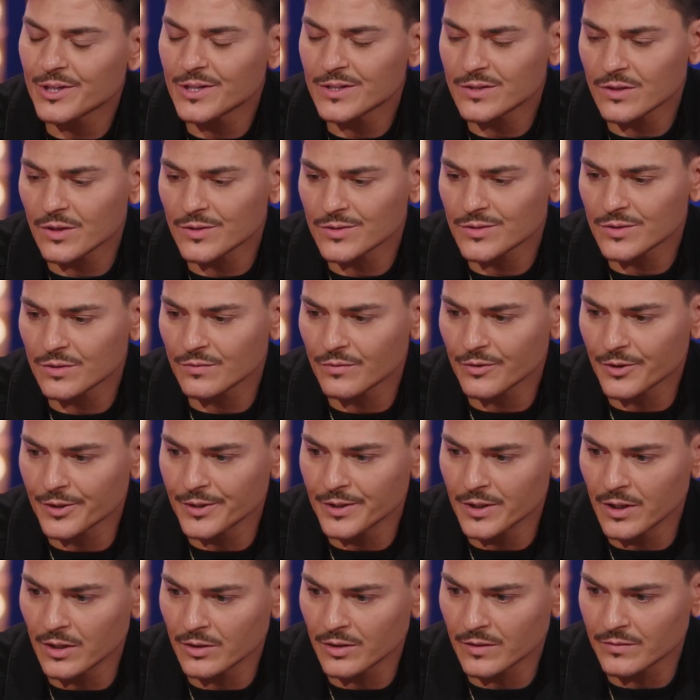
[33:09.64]
But he's also very
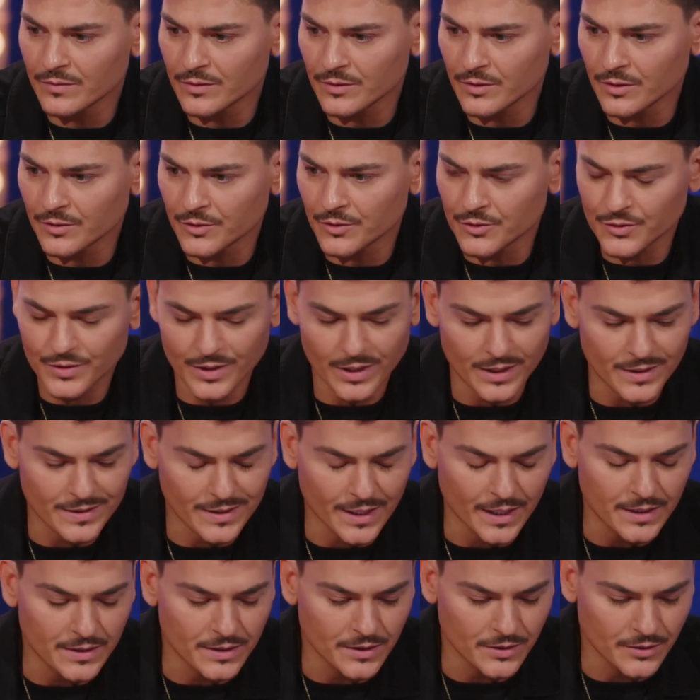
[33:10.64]
young, if they understand. He's
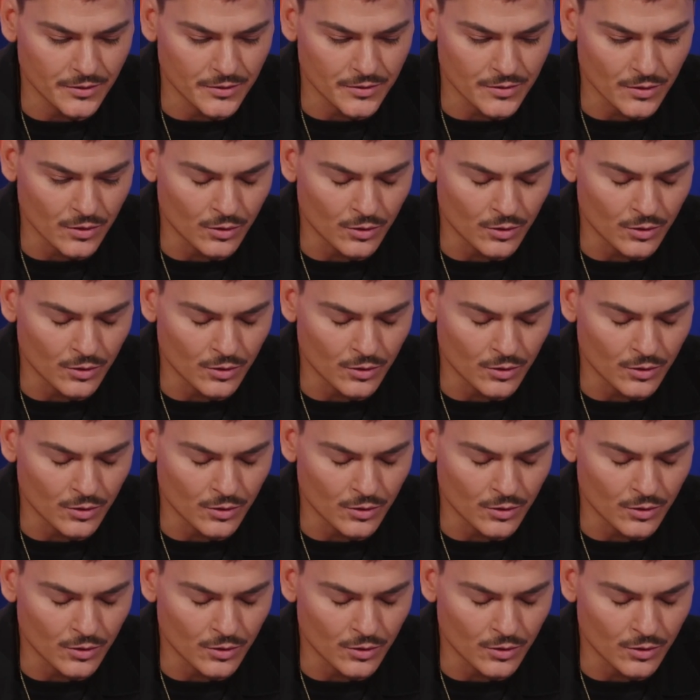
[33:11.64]
18 years